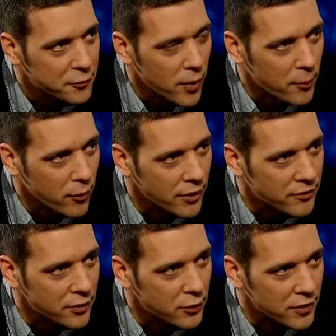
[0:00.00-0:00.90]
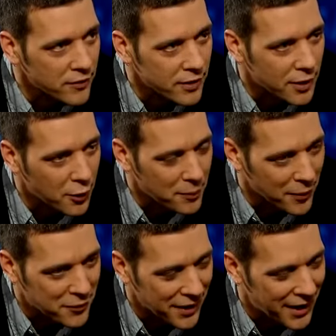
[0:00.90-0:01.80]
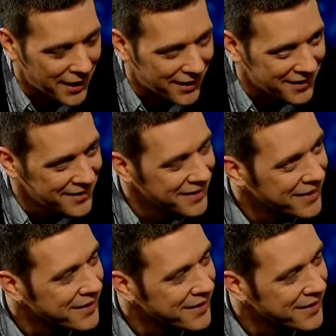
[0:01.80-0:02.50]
That's preparation. You don't even know about that.